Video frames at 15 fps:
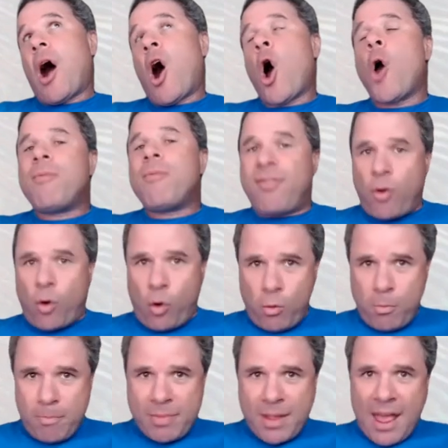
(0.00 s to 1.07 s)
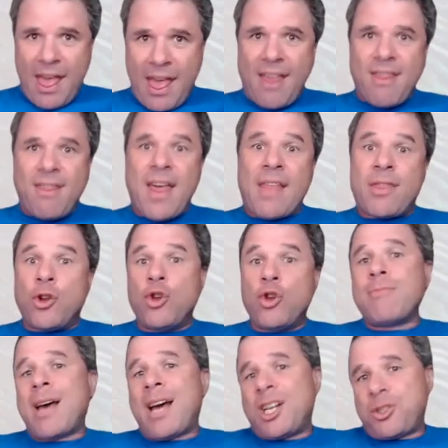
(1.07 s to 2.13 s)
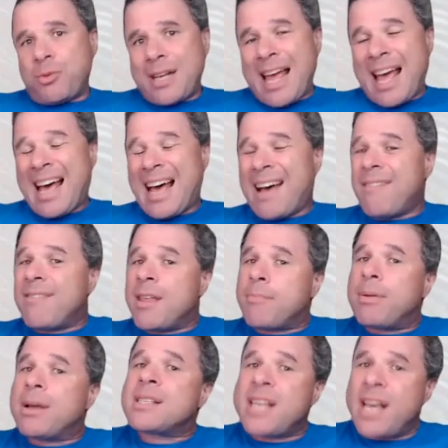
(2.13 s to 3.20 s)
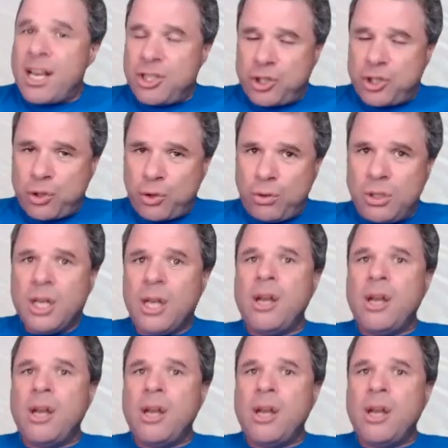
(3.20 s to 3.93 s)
hopeful that the new management have the potential